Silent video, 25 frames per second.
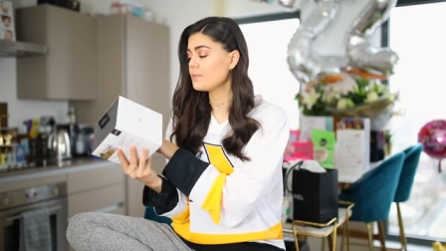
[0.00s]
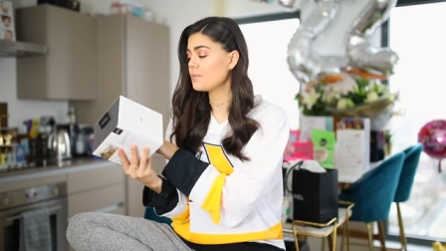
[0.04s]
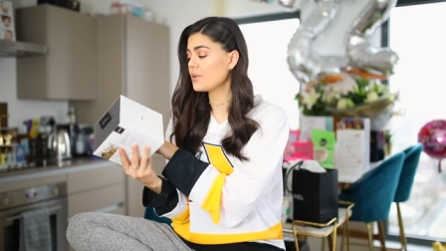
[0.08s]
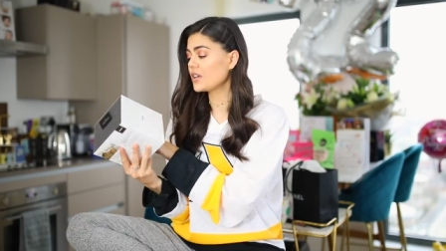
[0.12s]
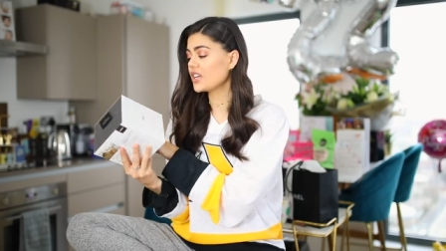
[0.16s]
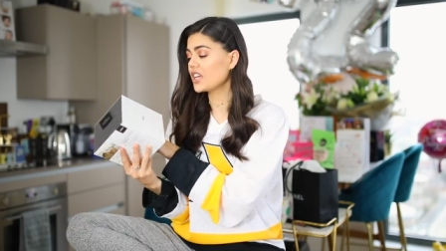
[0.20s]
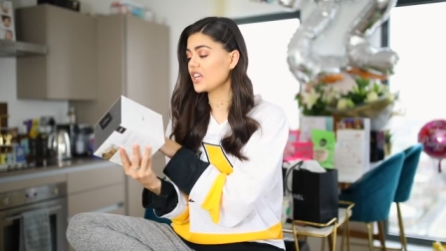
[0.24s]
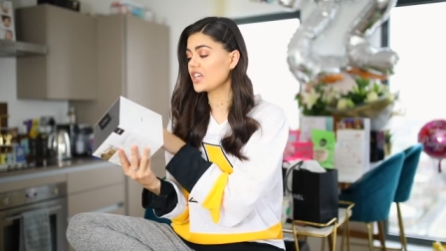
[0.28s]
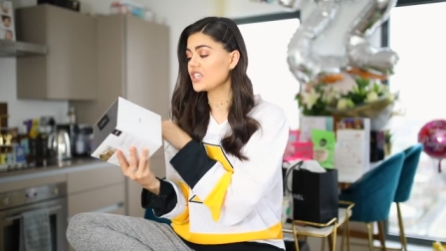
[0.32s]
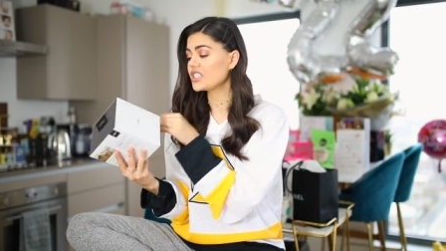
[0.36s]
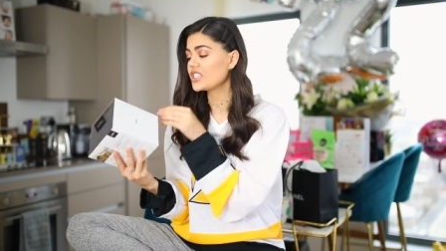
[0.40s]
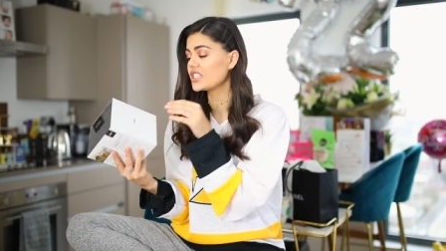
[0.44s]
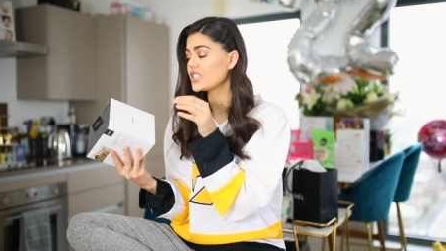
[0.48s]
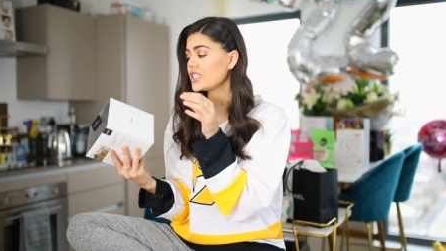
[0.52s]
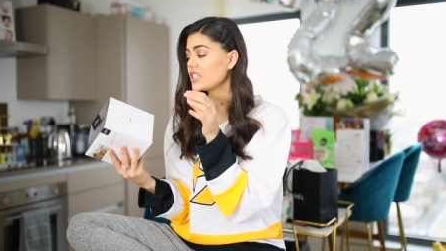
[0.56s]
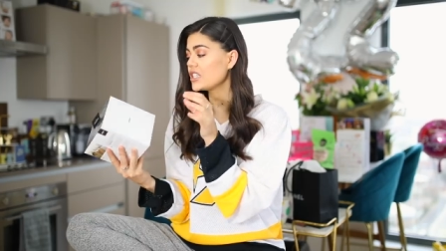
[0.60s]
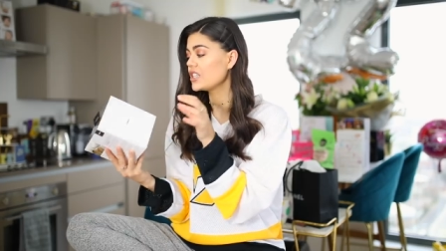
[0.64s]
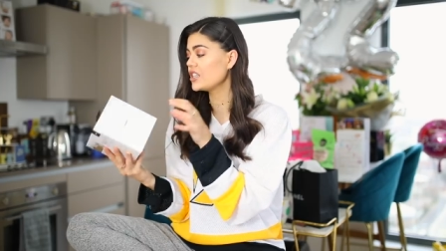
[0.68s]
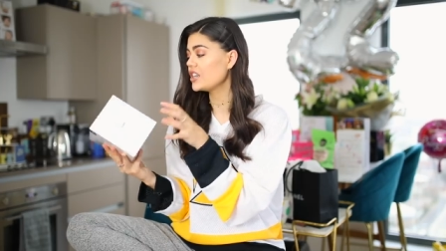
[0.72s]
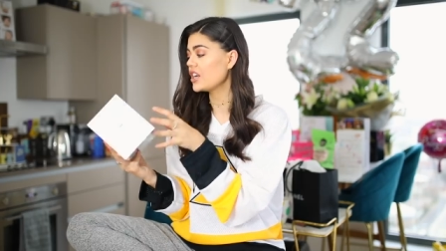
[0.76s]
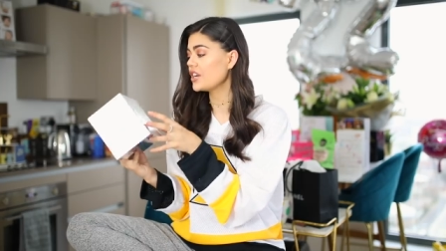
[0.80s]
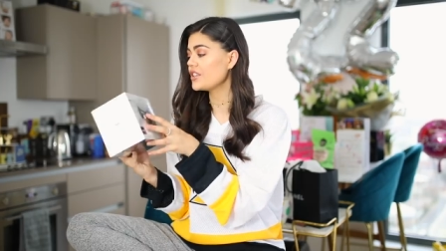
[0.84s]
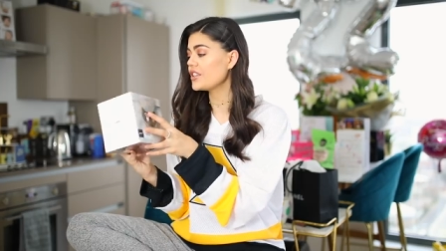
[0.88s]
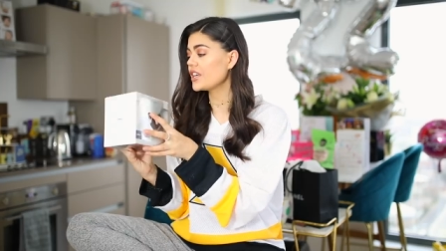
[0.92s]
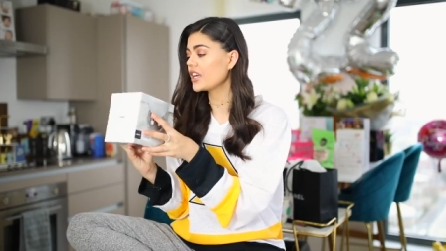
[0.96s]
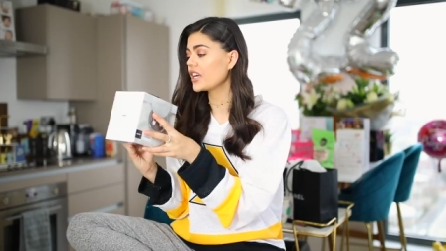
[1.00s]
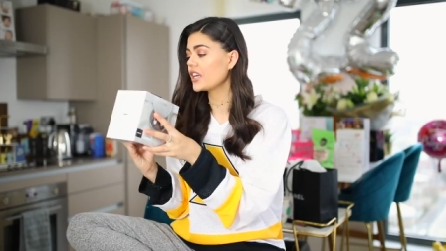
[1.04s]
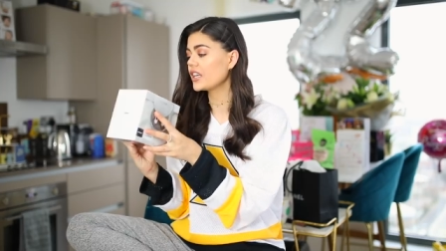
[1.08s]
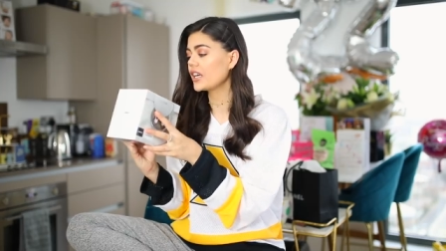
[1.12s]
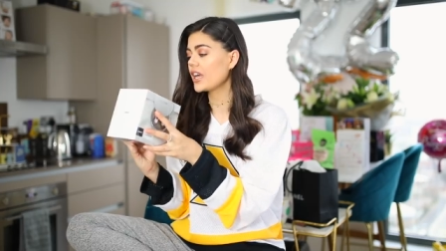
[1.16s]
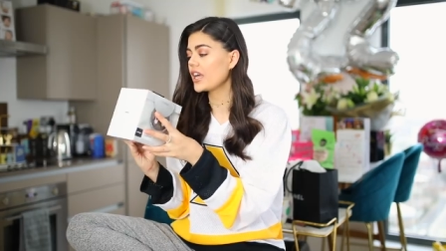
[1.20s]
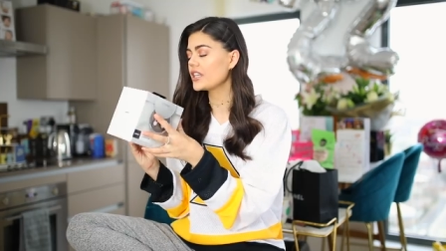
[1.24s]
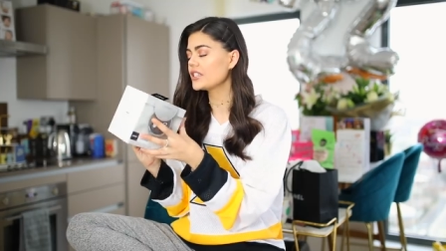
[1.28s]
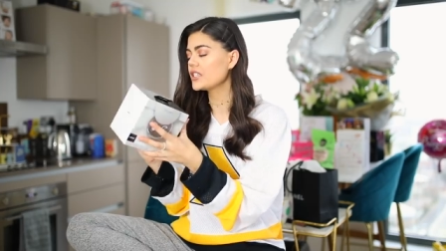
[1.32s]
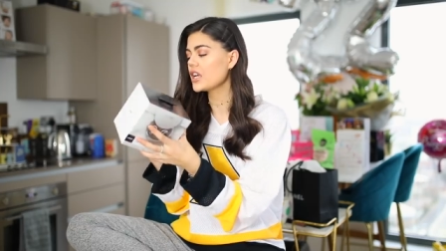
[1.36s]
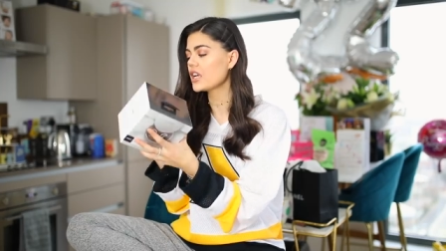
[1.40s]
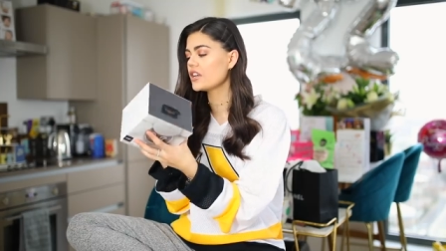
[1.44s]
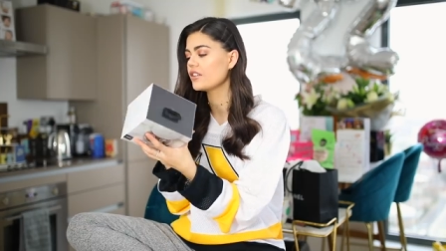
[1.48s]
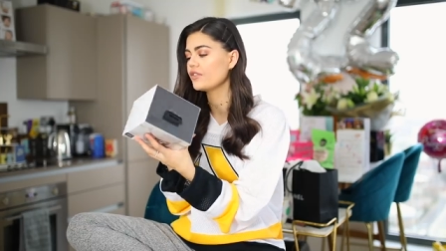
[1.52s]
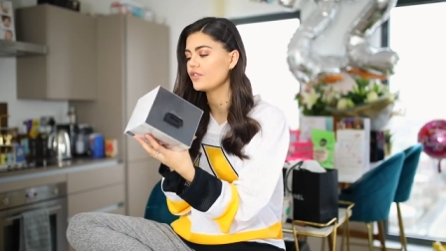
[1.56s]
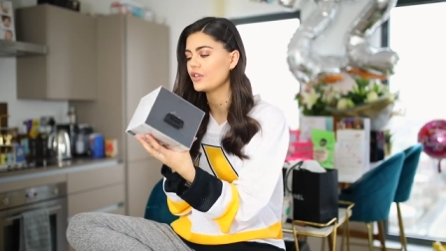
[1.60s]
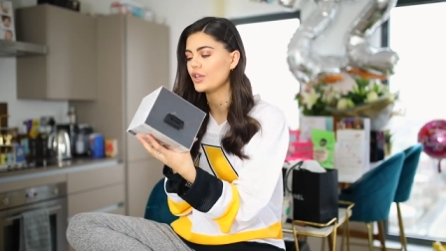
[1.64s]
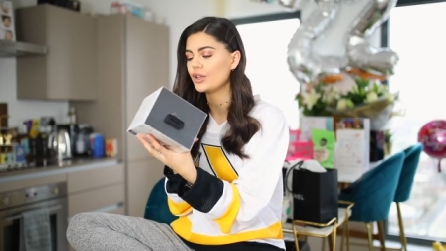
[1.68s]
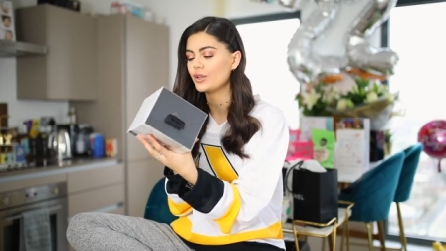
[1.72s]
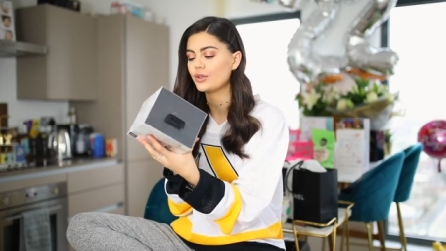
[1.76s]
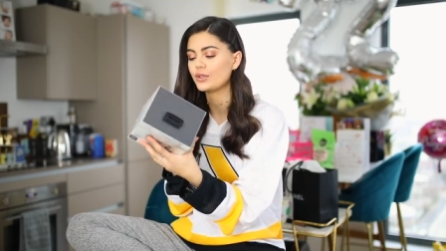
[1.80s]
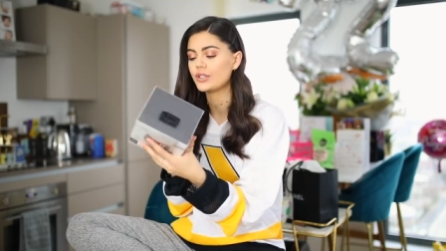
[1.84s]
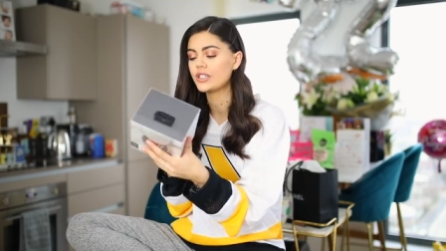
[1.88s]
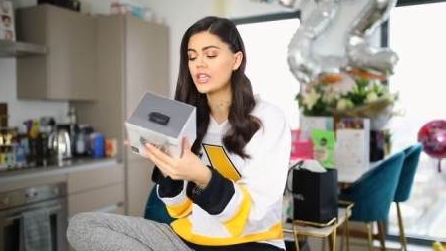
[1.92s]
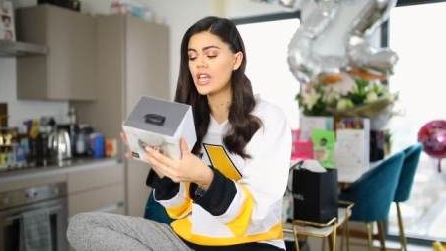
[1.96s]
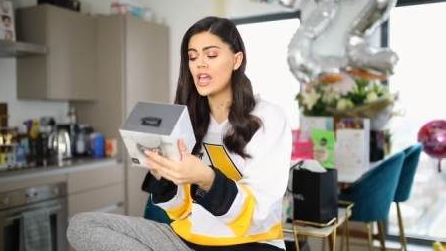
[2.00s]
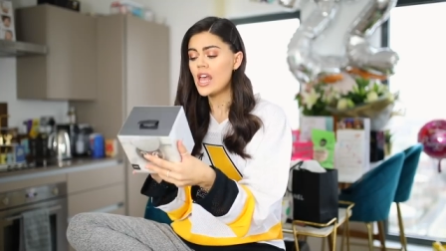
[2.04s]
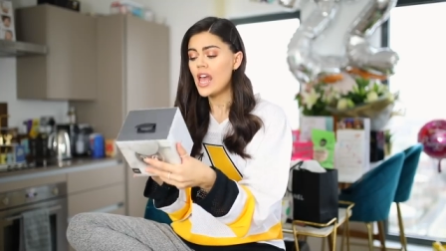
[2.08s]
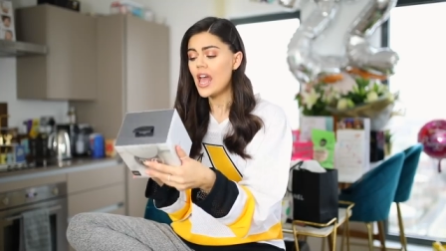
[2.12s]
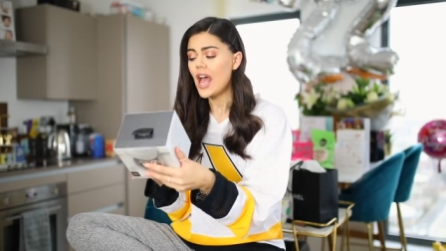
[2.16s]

because, you know, they're going to get a ton of use,